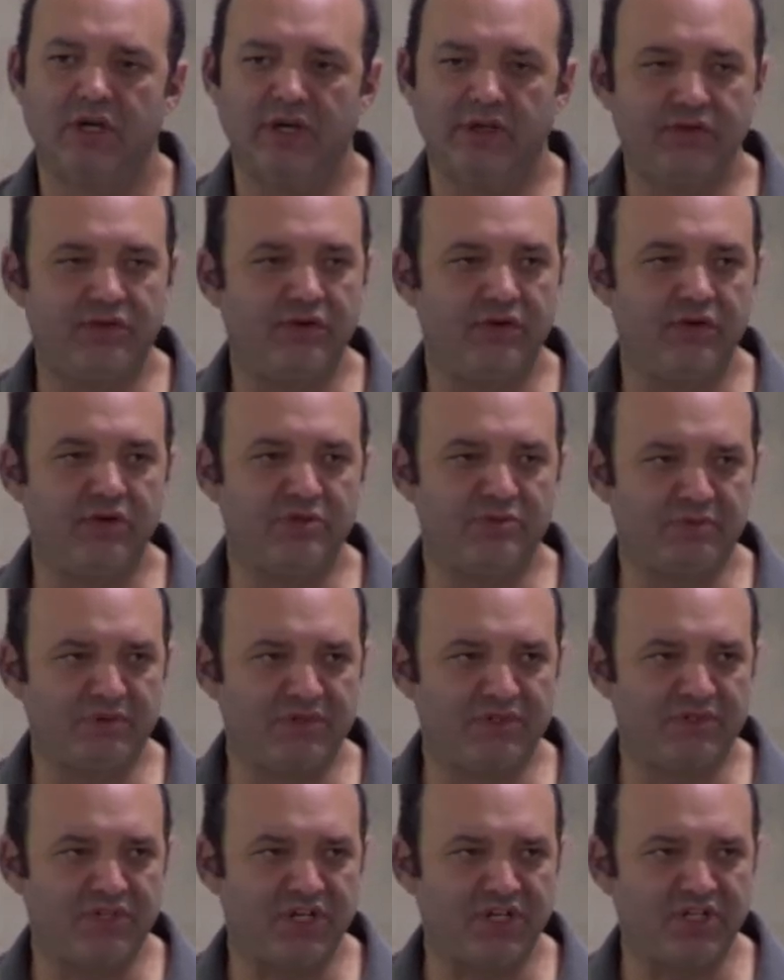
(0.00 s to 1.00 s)
into his
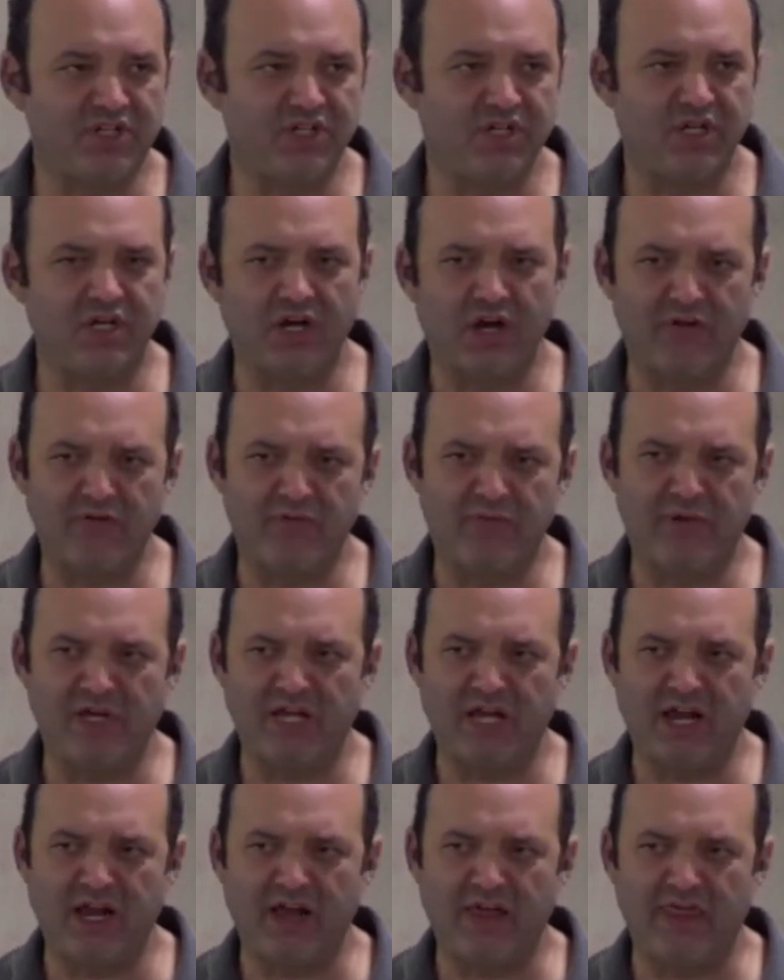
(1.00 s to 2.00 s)
position of
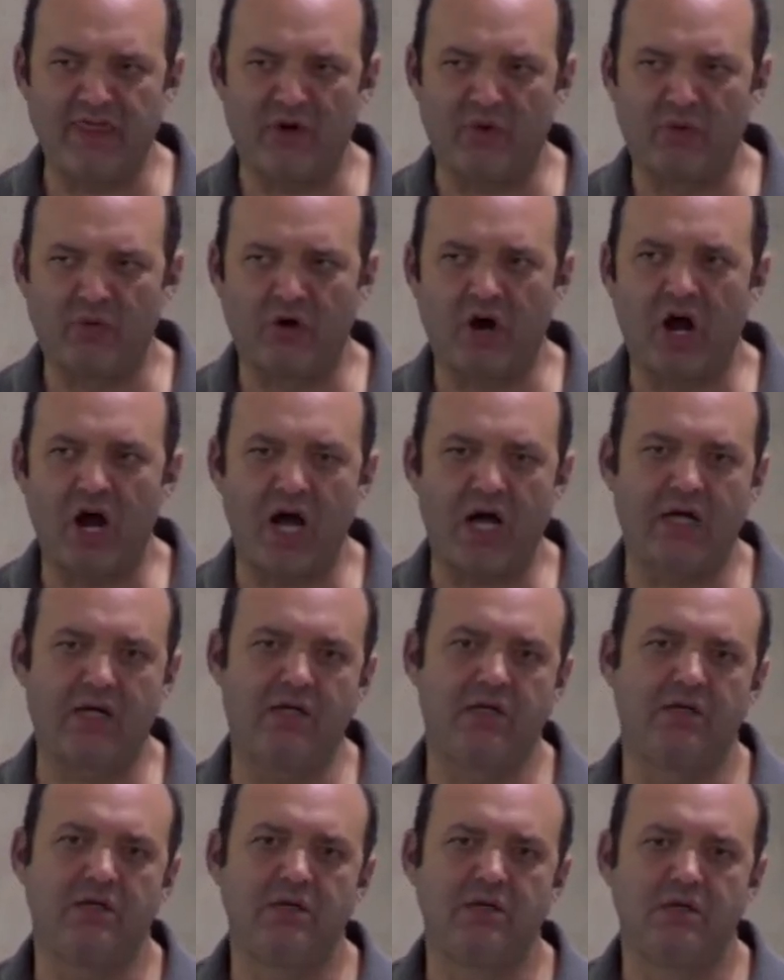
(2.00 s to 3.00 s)
being the
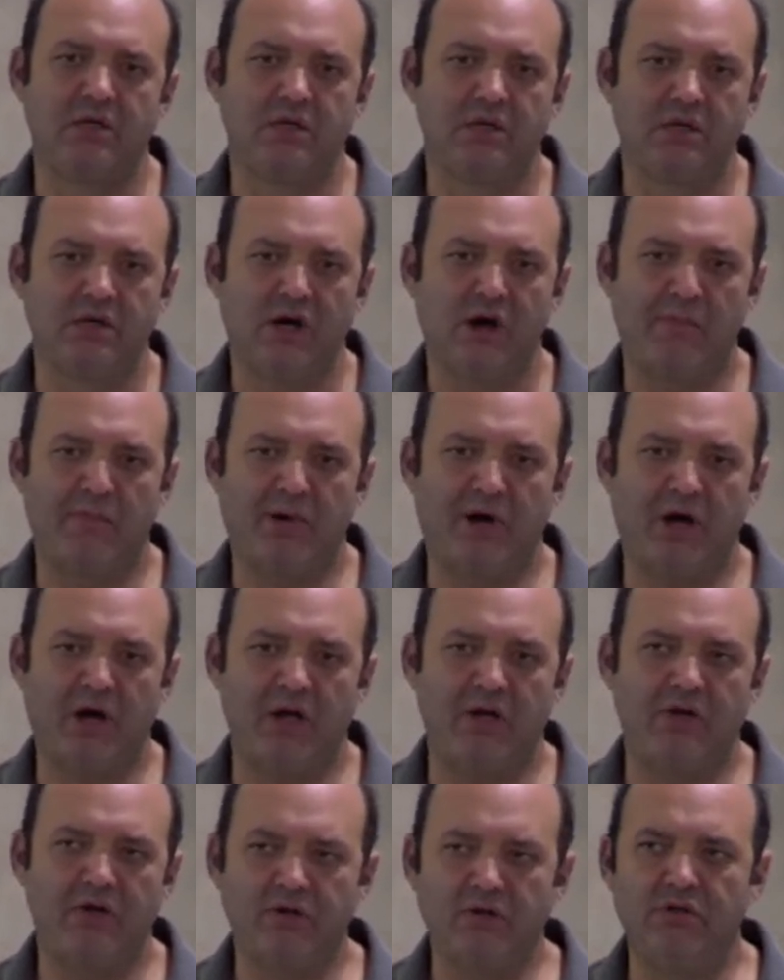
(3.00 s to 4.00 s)
rock
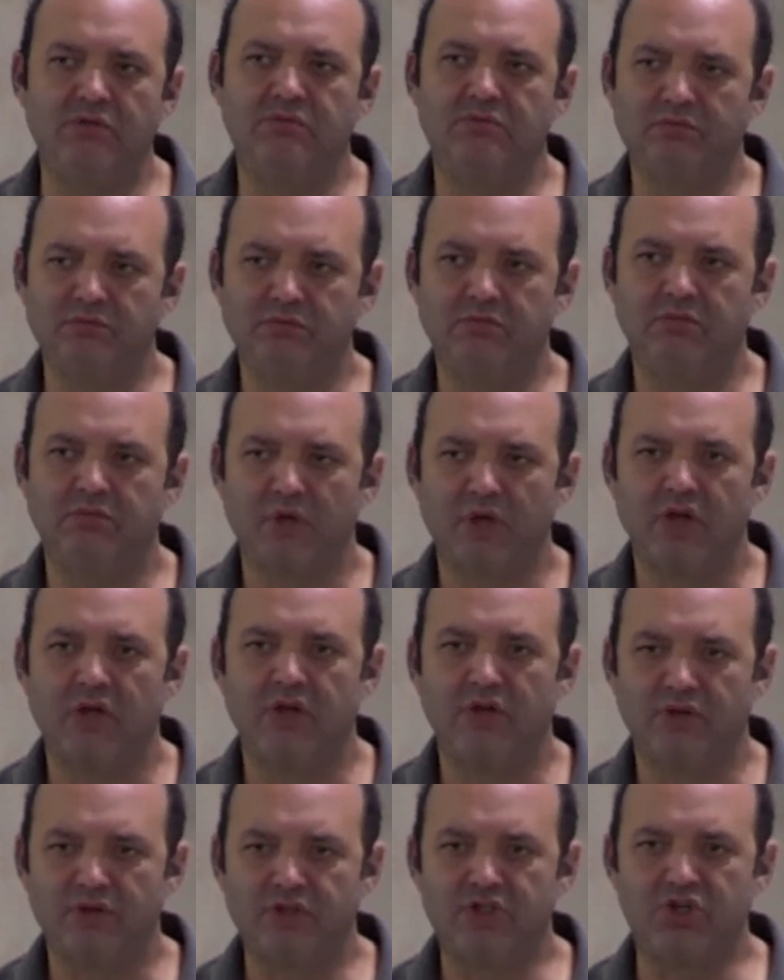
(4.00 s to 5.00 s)
upon whom
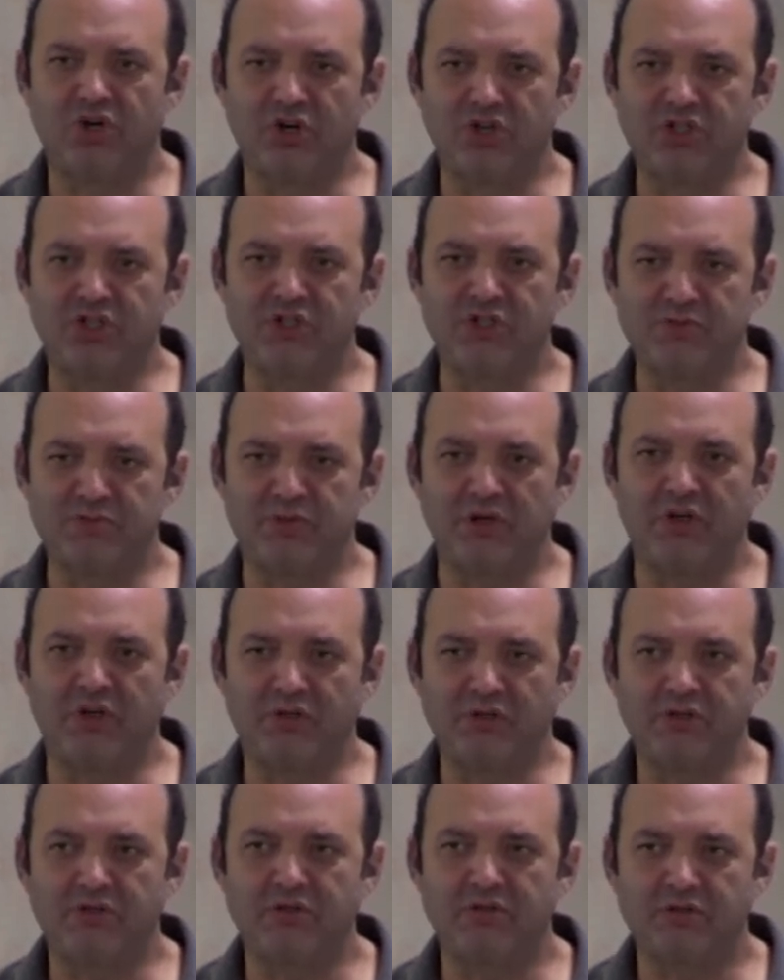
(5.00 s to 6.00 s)
the church is
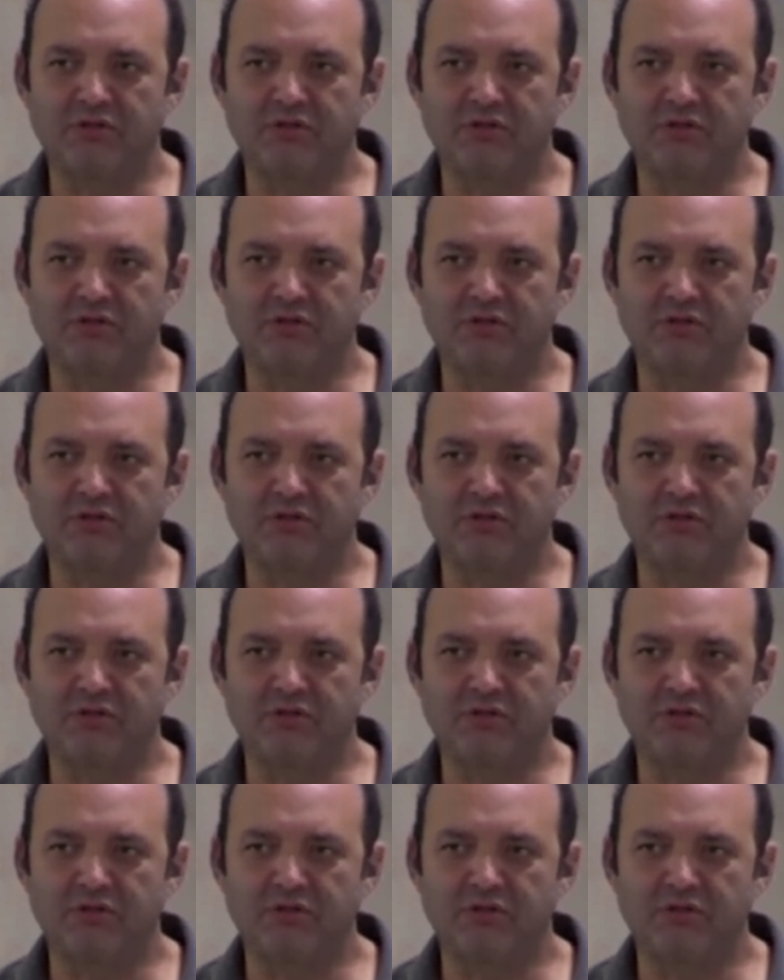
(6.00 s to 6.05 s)
built.